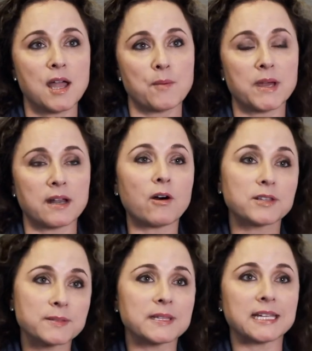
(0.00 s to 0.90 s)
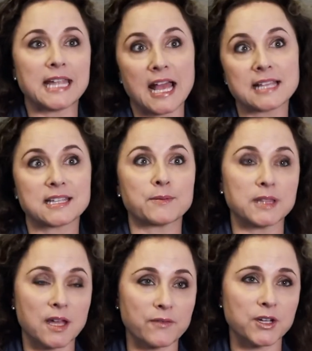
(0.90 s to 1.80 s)
But ultimately, yes, I would
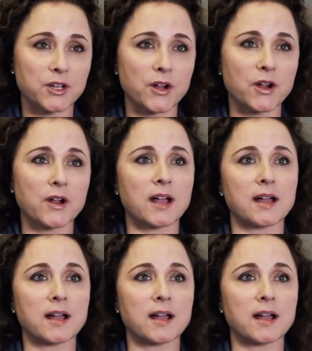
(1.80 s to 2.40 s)
love a cure.